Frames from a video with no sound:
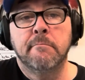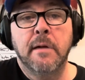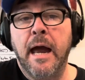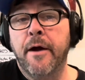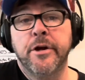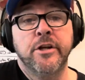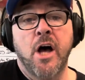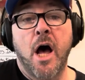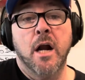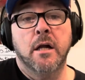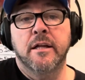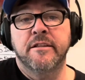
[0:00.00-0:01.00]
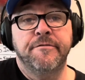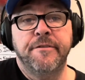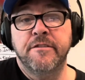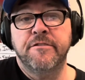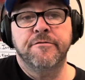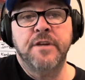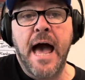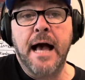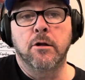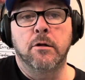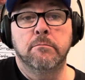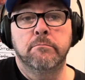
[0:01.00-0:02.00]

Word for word: Aaron Donald at defensive tackle.